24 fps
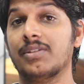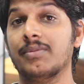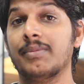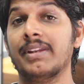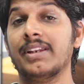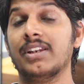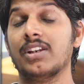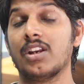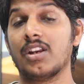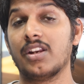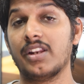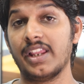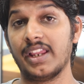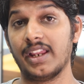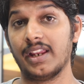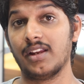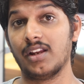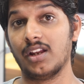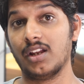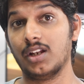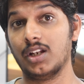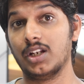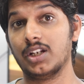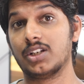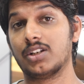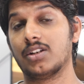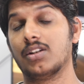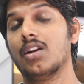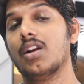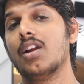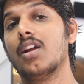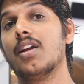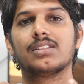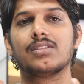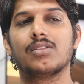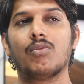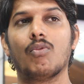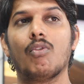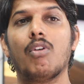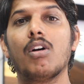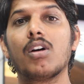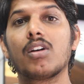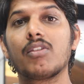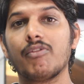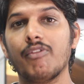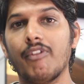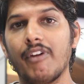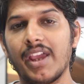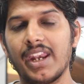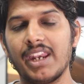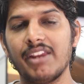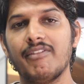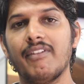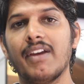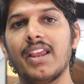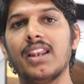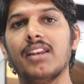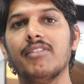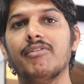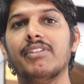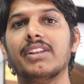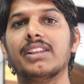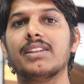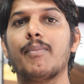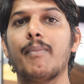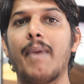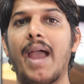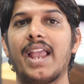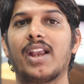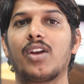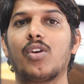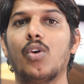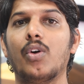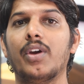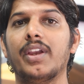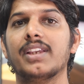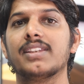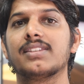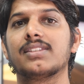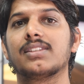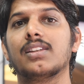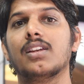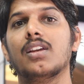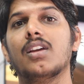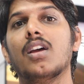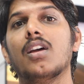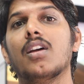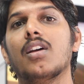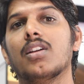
I mean it's work very well with macOS,